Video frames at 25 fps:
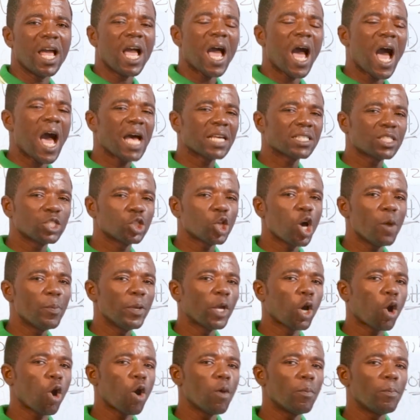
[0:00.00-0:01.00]
has not
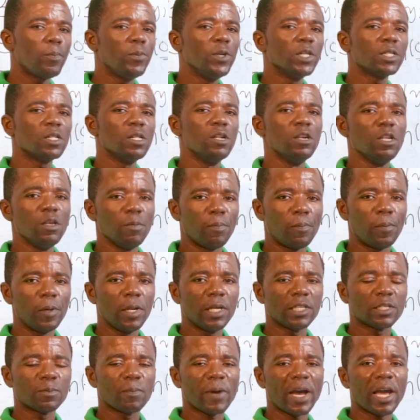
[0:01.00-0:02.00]
been completely
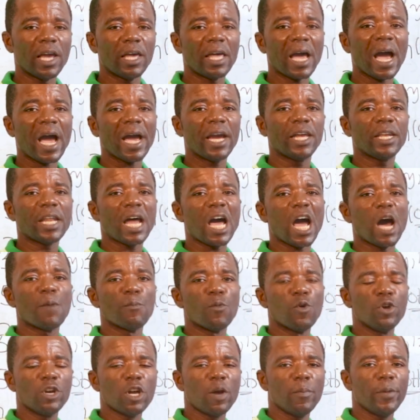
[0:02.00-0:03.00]
replaced by either
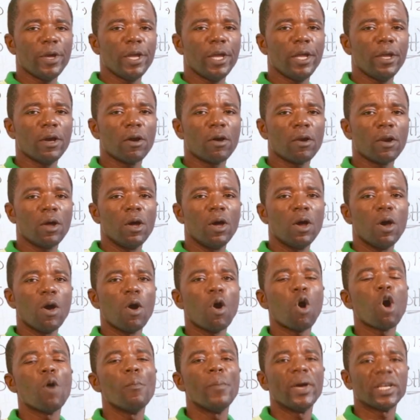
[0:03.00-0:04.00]
ammonium ion
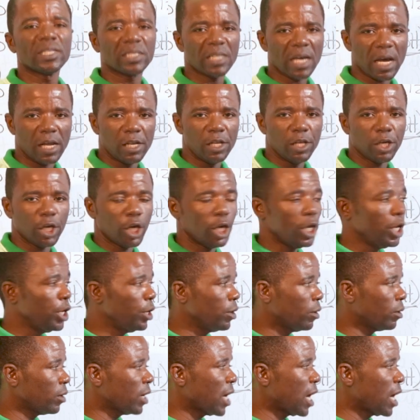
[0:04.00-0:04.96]
or metallic ion.